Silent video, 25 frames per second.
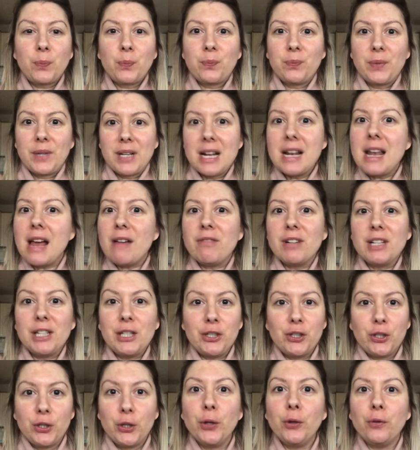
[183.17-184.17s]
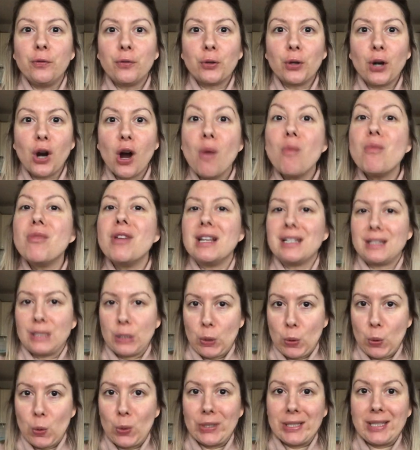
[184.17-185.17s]
cleverly you hoover up, there's
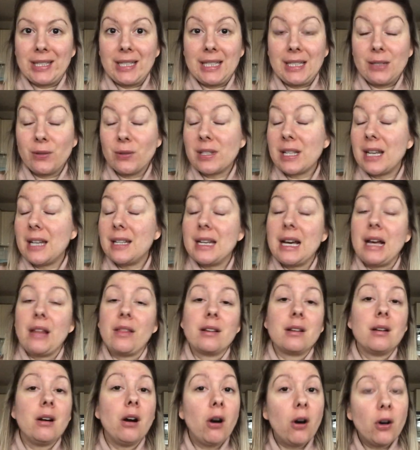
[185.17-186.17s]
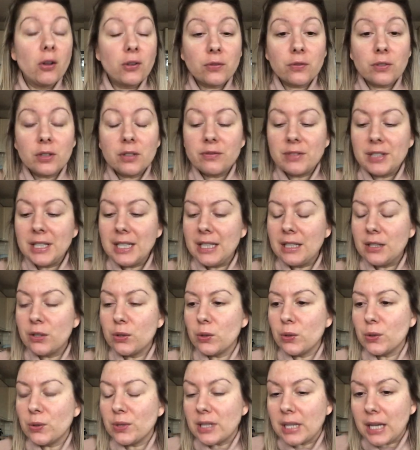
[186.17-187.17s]
always needles. And now the car's full of
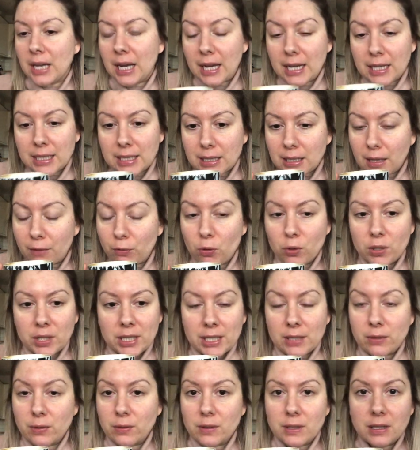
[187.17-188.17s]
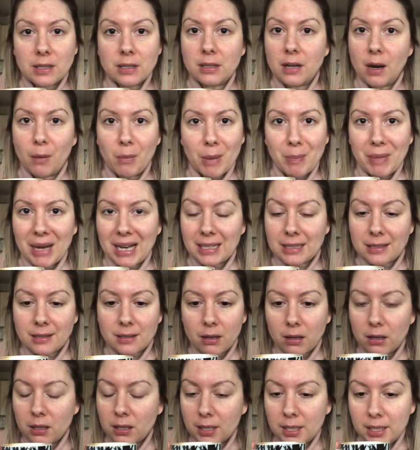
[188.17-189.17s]
needles and I've got needles up my
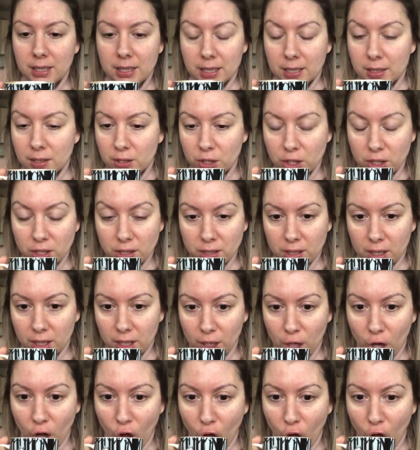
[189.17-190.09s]
backside. It's just like,